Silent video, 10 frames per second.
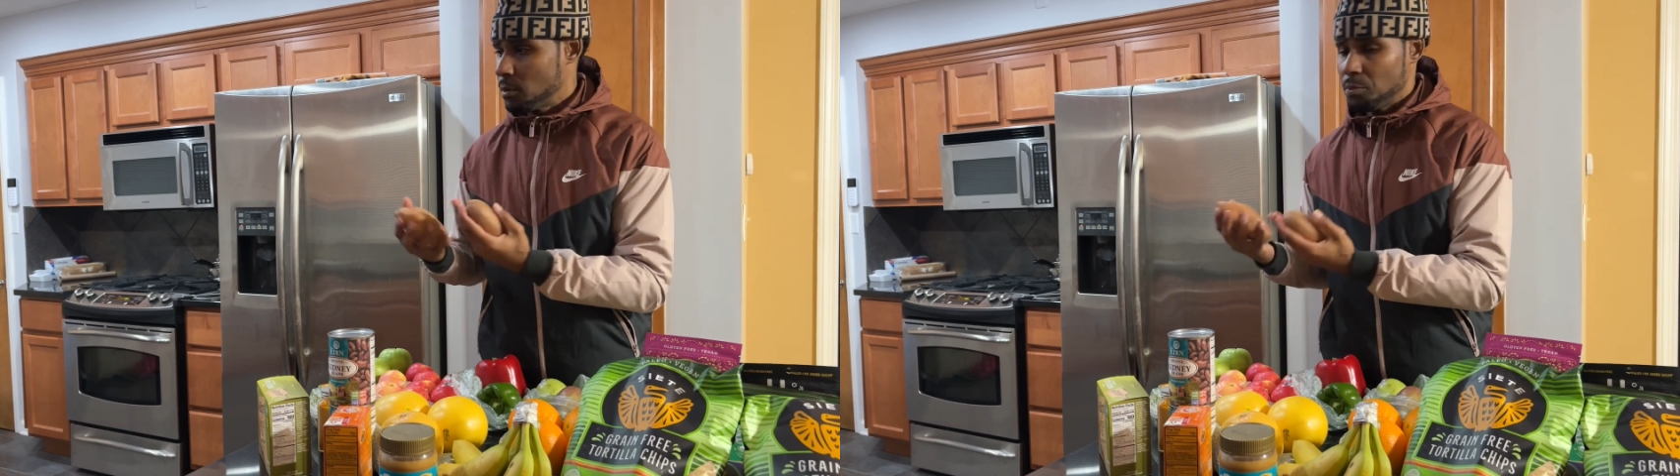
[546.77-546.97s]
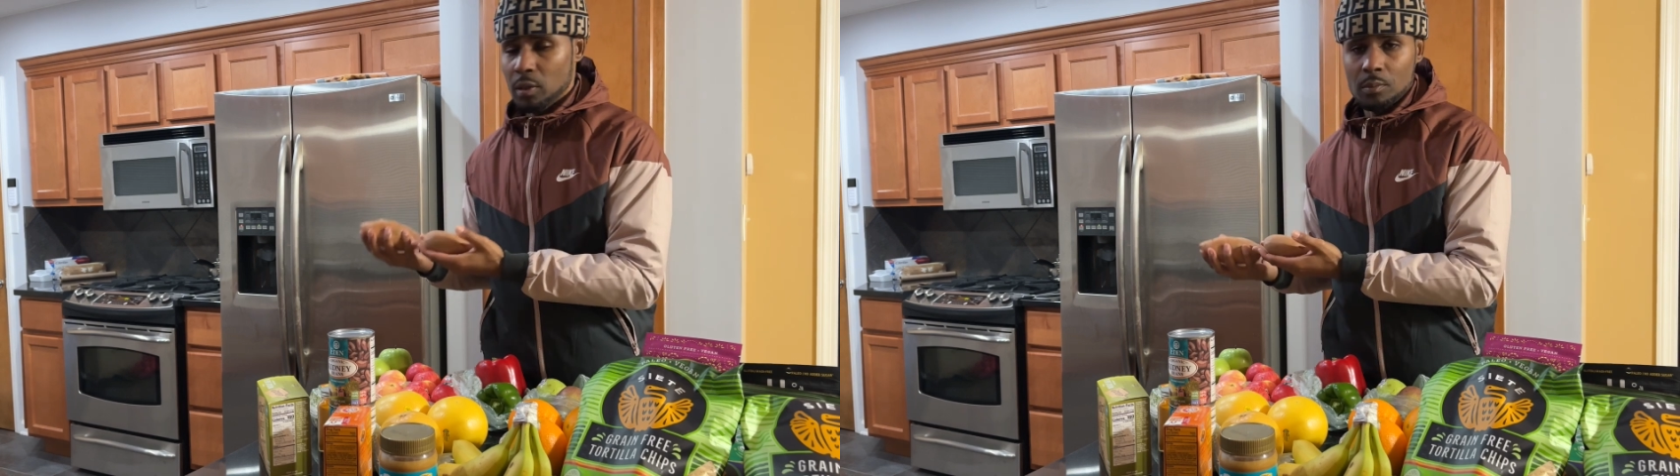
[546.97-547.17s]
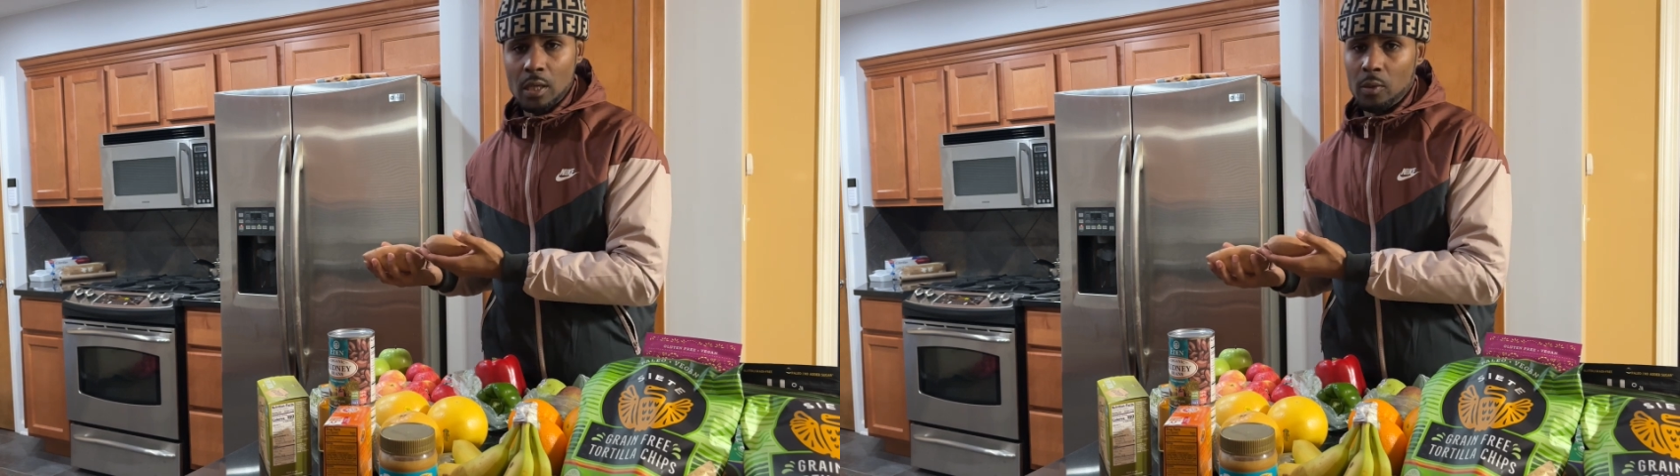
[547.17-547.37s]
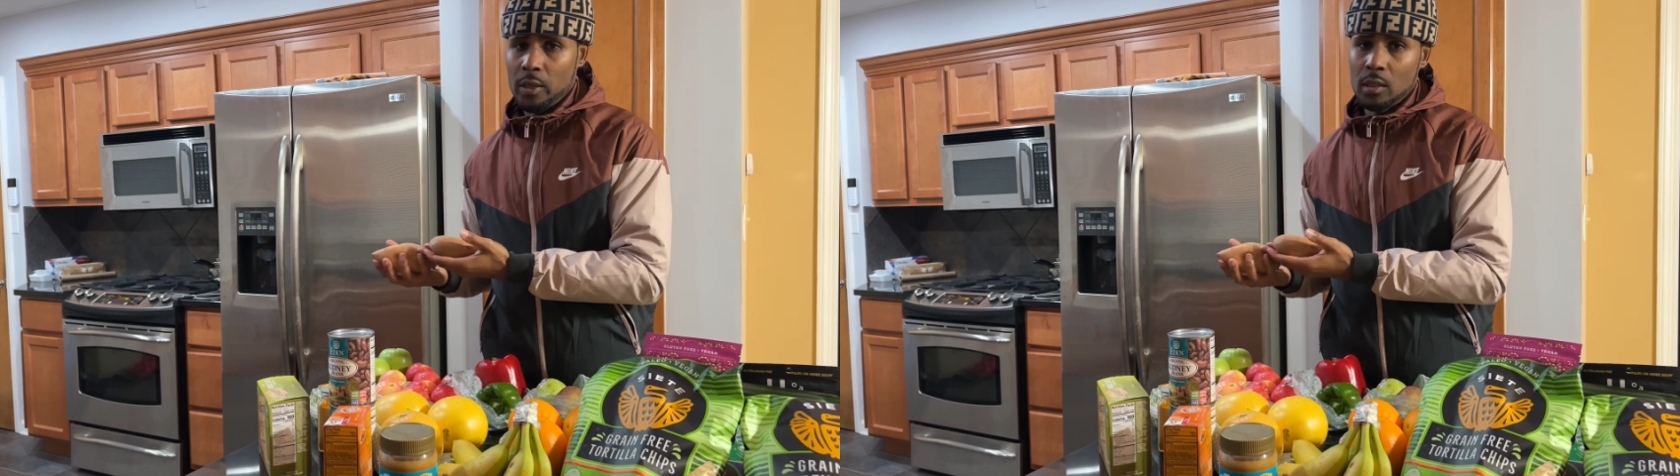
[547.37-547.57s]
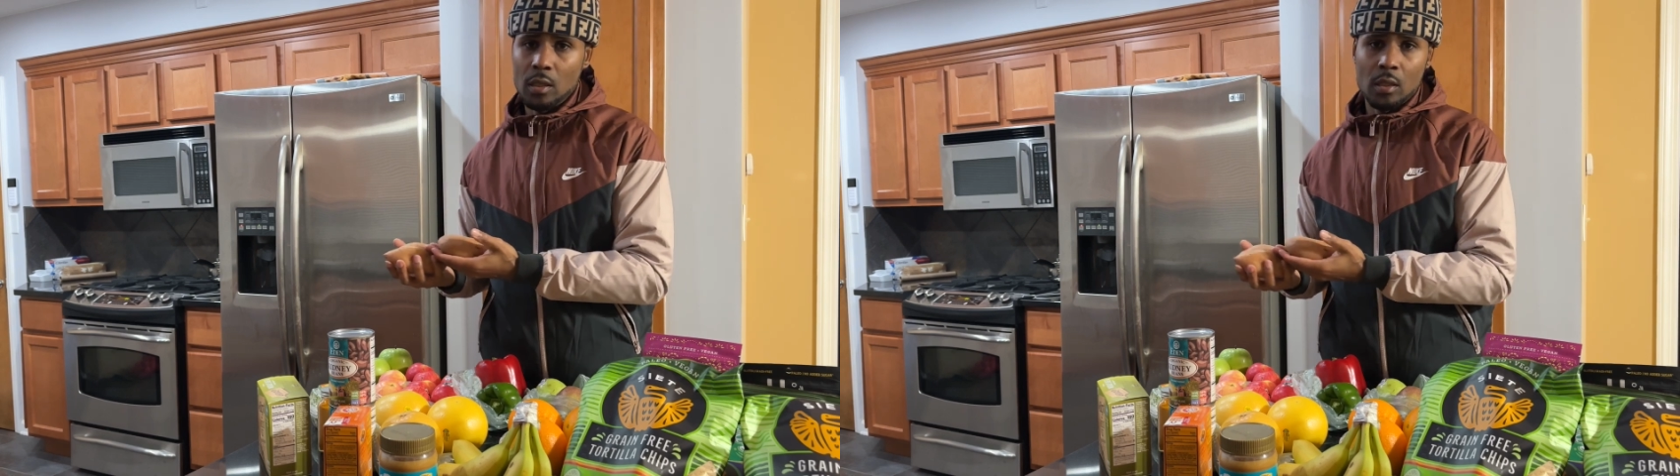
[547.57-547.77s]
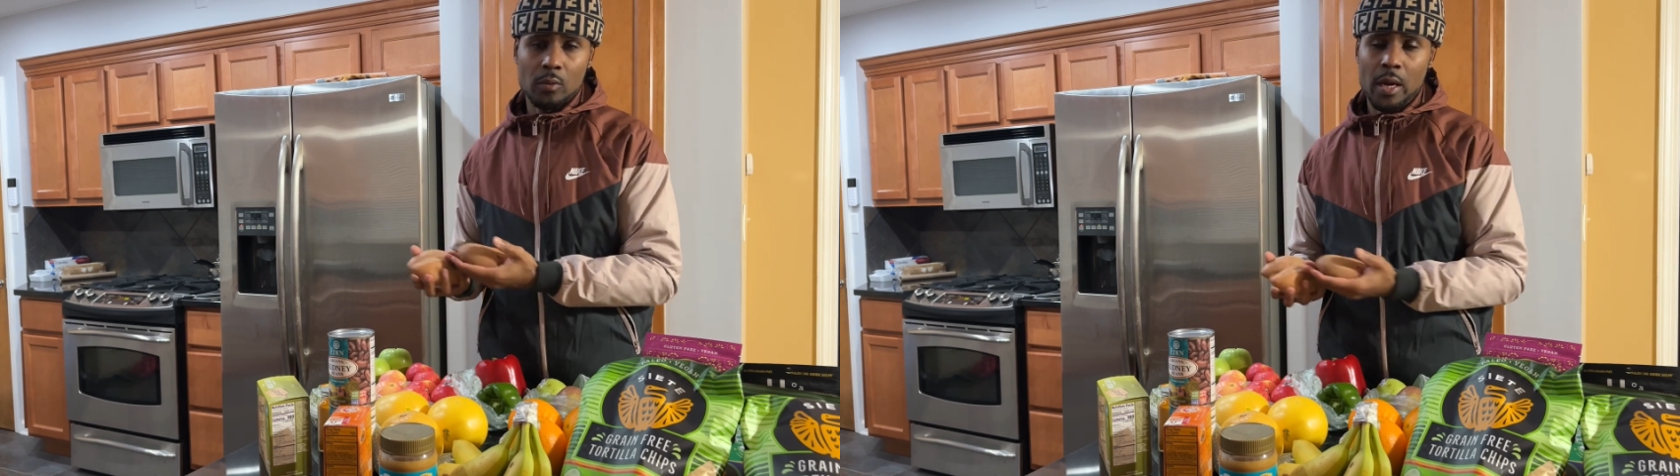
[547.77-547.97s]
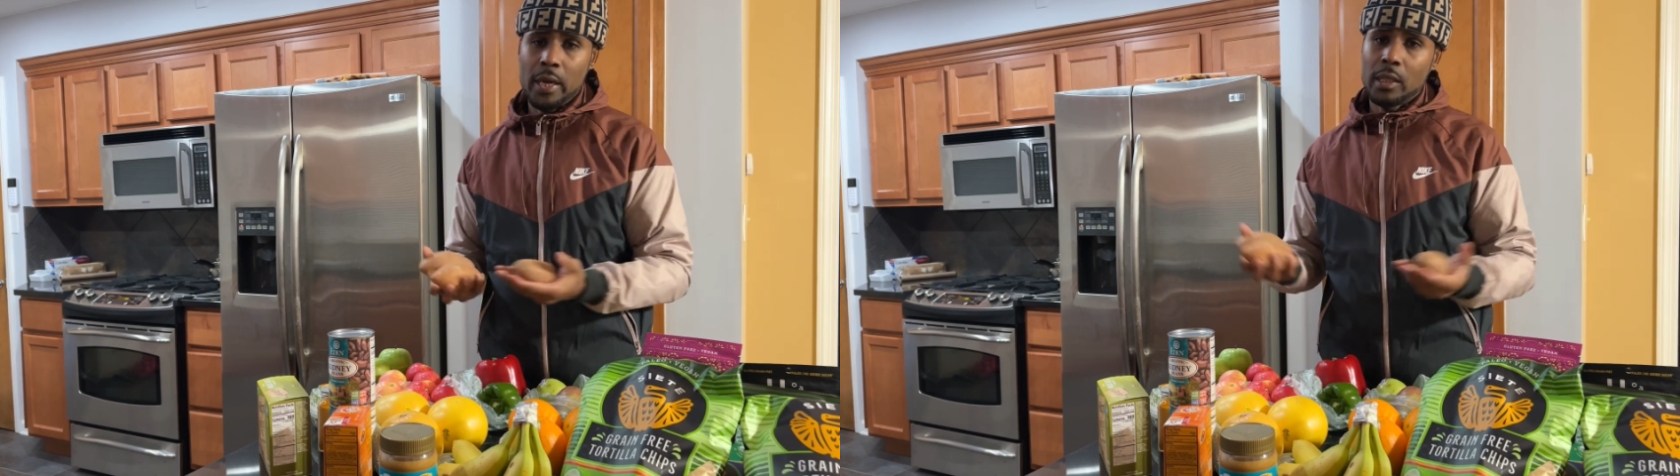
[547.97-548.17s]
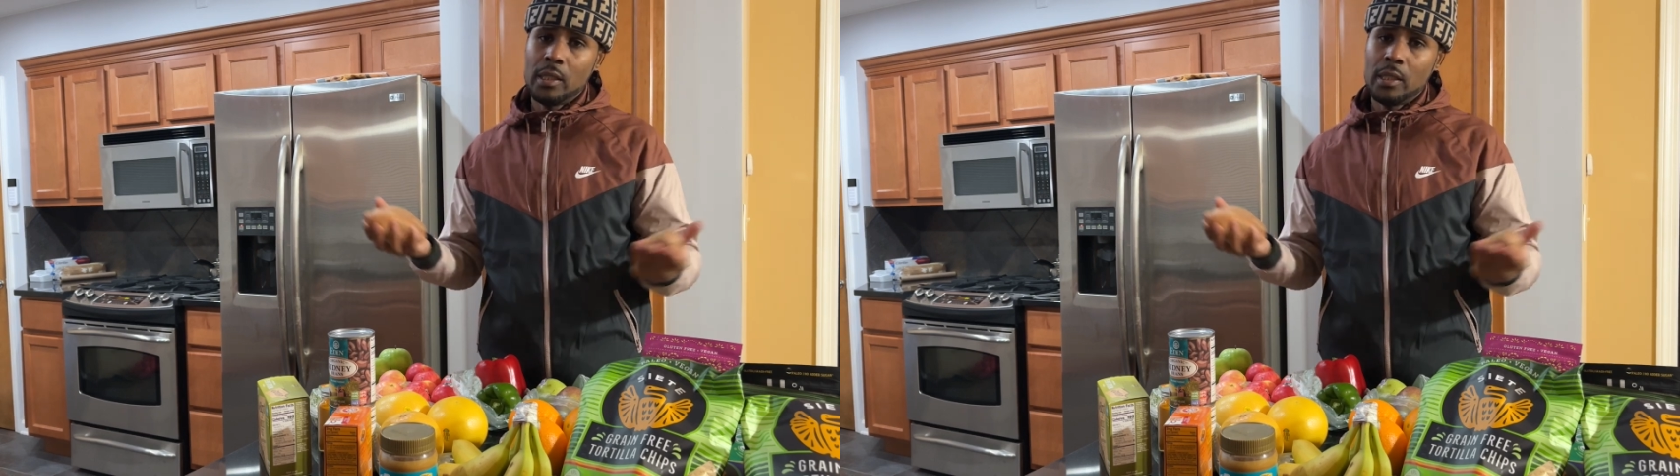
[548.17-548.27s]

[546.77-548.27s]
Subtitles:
put them directly on the rack,